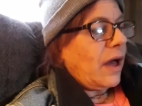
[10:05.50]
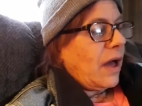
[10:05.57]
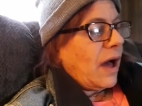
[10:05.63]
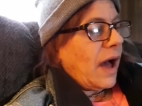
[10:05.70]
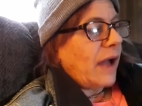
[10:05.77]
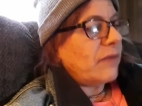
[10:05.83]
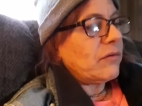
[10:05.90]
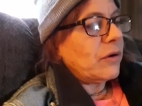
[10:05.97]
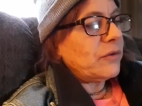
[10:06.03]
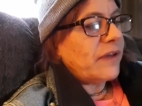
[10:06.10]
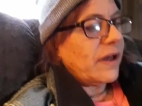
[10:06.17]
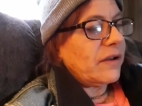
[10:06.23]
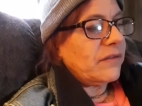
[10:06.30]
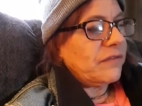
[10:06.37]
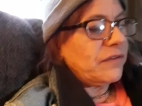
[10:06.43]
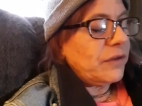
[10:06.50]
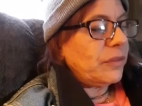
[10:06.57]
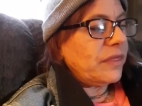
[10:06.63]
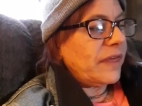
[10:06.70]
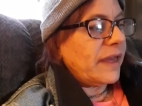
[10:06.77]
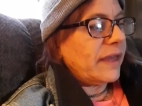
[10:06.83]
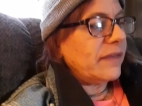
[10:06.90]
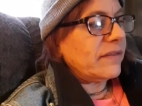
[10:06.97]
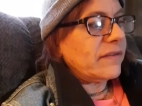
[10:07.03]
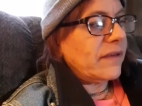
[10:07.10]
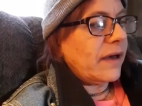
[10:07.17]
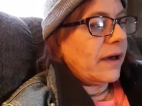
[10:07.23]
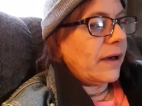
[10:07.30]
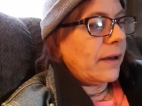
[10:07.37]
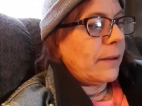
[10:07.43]
I wrote down a few things,
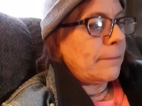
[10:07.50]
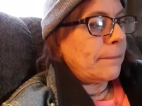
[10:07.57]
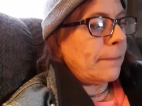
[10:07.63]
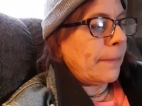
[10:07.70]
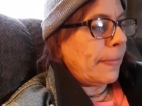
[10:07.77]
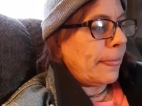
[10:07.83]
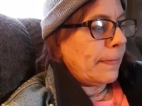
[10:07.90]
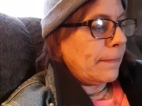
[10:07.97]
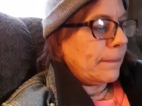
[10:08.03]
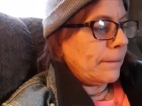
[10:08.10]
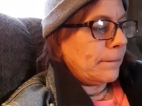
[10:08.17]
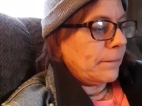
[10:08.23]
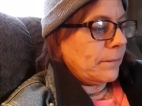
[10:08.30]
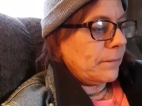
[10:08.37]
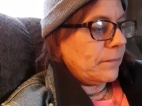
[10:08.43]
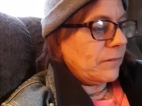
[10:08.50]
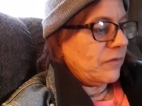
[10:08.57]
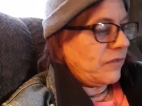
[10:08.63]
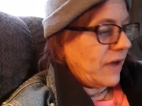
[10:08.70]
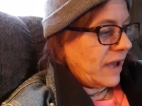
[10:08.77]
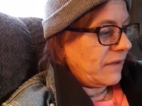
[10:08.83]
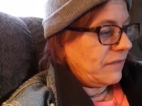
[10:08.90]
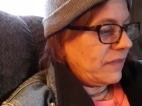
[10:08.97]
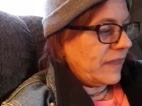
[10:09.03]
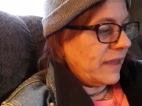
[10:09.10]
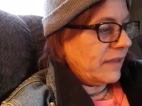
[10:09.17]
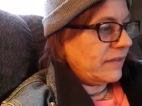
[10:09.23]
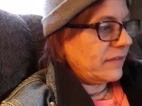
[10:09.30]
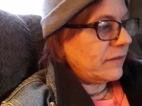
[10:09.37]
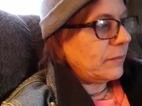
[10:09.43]
5
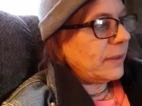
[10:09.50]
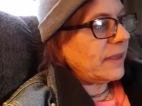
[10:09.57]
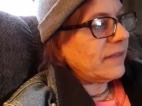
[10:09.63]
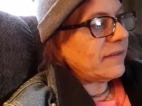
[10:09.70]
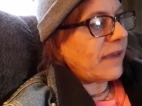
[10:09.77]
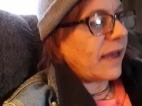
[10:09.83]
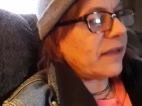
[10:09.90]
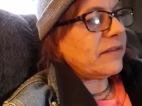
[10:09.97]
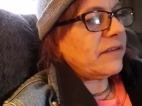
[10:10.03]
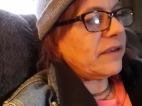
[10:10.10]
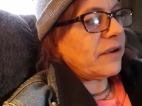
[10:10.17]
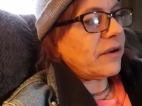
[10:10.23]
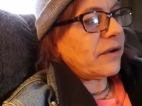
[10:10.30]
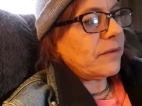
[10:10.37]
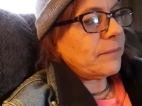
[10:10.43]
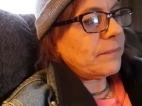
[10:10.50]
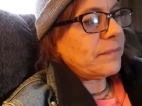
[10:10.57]
things to be exact here.